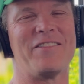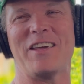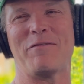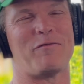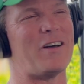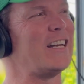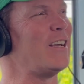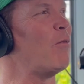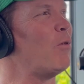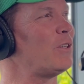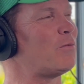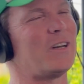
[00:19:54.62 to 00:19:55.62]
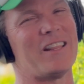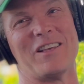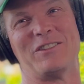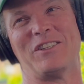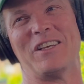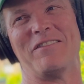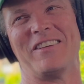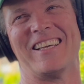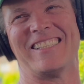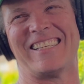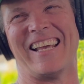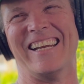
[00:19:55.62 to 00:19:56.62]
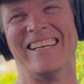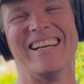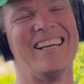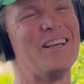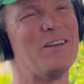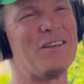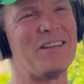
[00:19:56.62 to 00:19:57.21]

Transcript: They're funny. I watched one of those TVSN